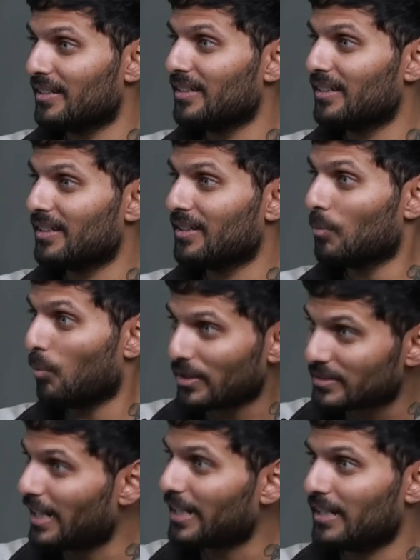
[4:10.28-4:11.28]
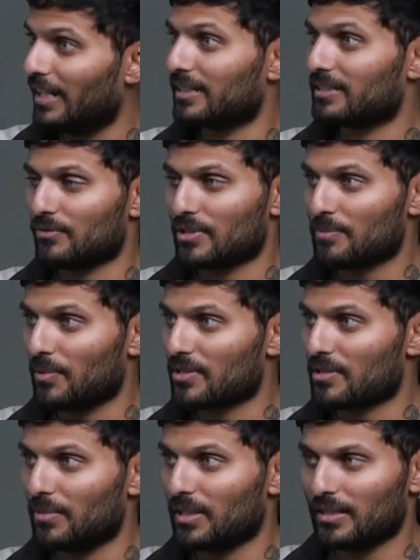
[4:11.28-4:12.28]
So beautiful. What's that collective
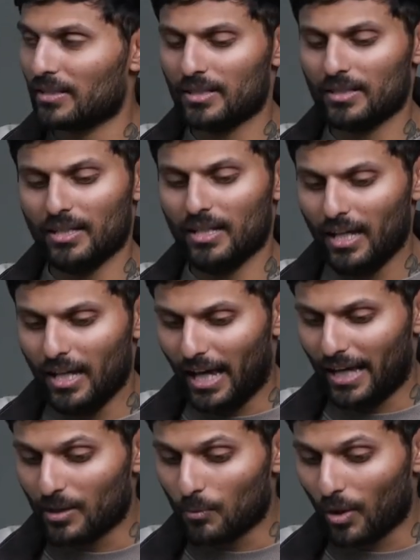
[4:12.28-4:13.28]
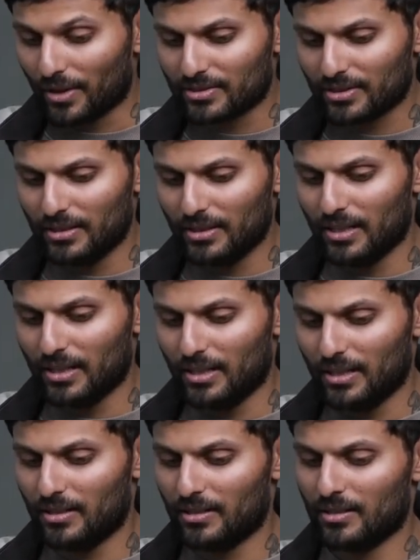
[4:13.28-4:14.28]
responsibility? And then once a
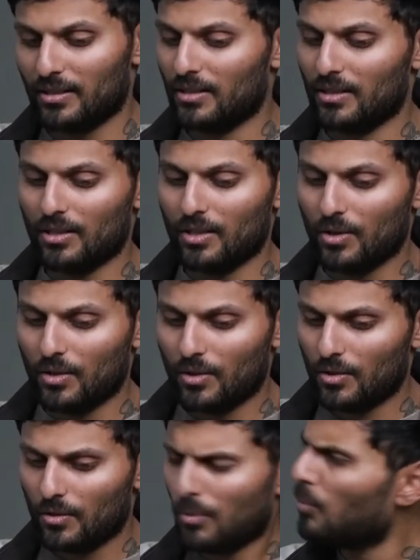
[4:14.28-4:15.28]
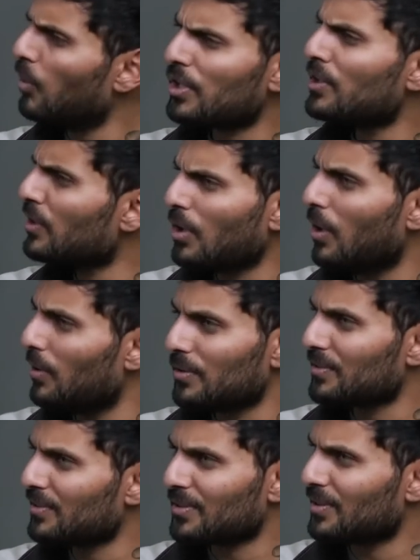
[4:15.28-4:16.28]
year, what are your
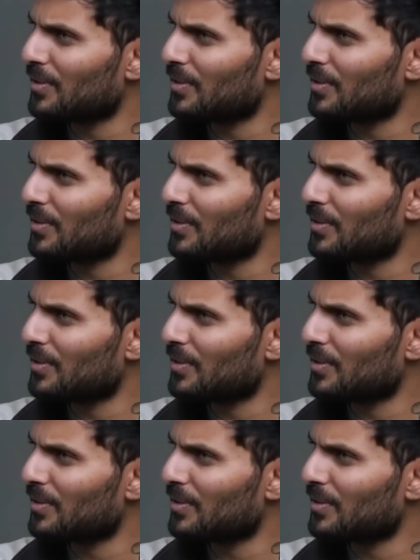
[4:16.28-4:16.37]
goals?